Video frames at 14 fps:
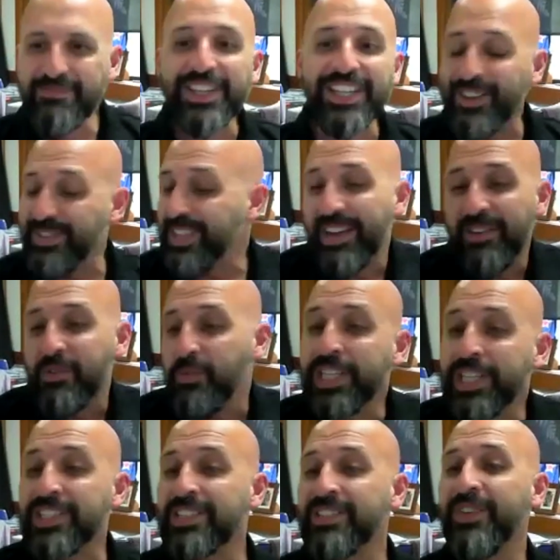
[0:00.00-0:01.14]
but the, the, we
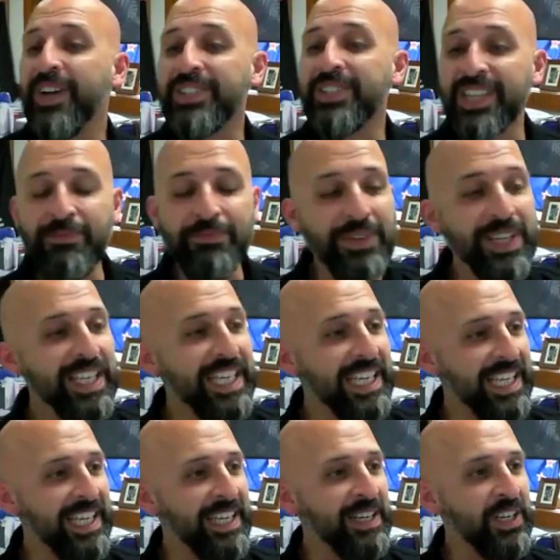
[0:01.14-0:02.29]
just felt
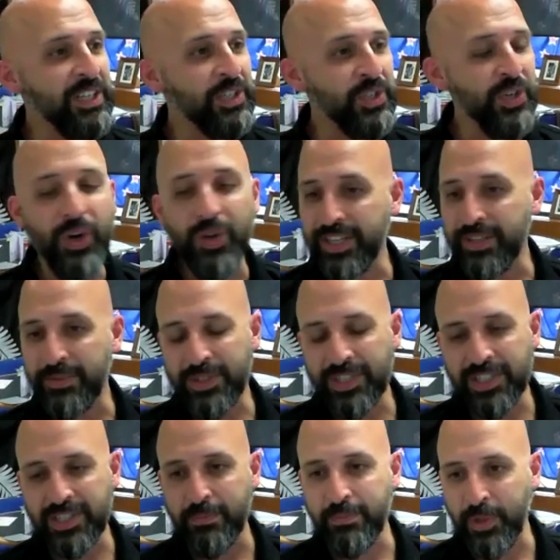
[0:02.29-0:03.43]
completely in control, and it was
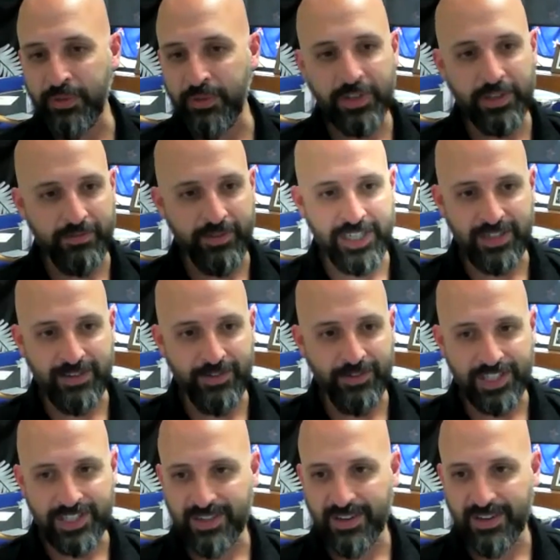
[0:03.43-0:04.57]
just a beautiful adventure for
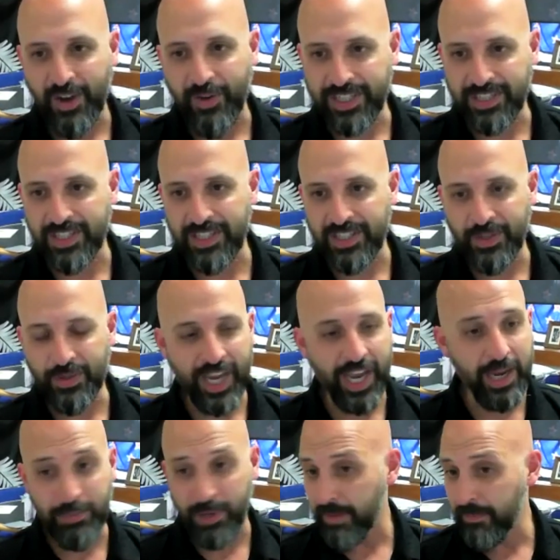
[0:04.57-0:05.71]
us going to the
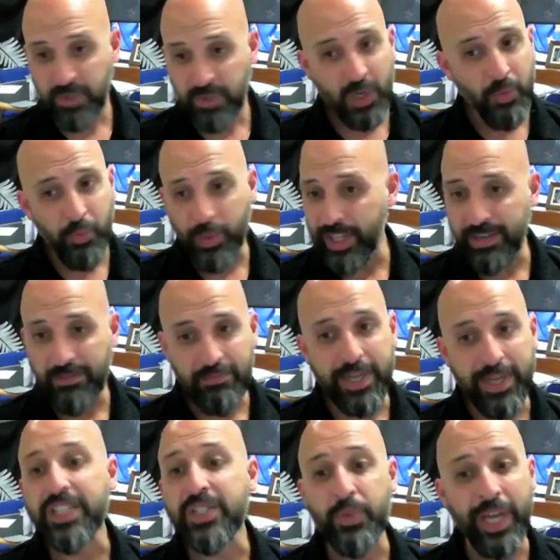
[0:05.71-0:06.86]
UK. But within
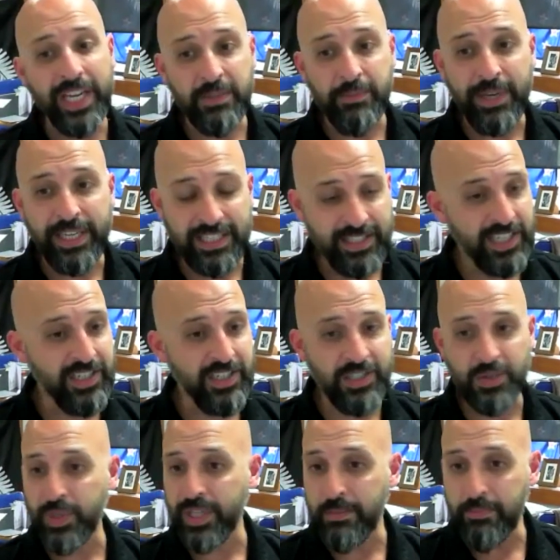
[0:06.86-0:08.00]
minutes, we had to make
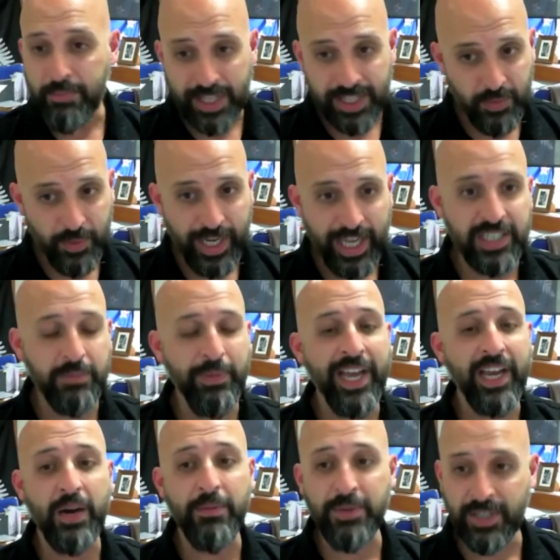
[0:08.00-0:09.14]
decisions. Within months, we had to
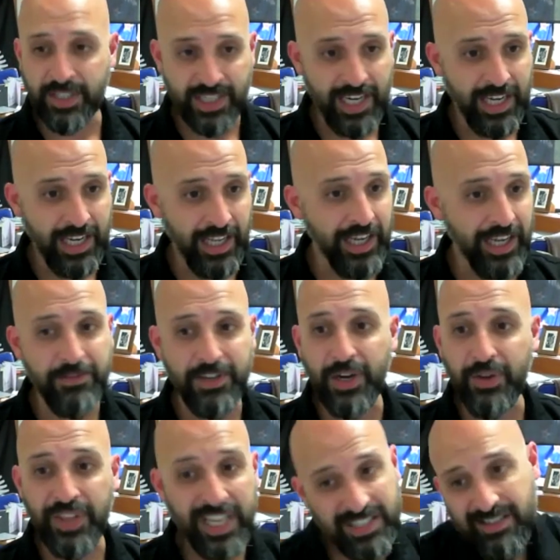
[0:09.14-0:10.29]
pack up our entire life. You know,
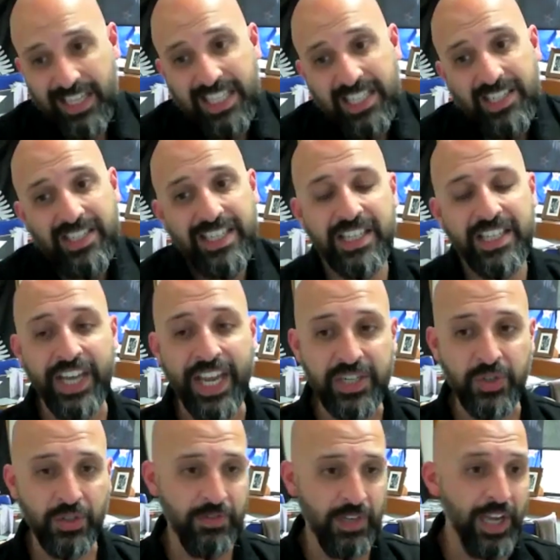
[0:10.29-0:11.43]
that's that's just the
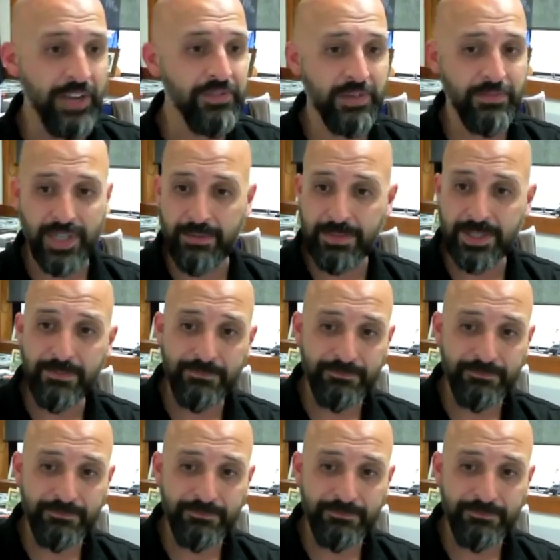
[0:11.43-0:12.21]
nature of life sometimes.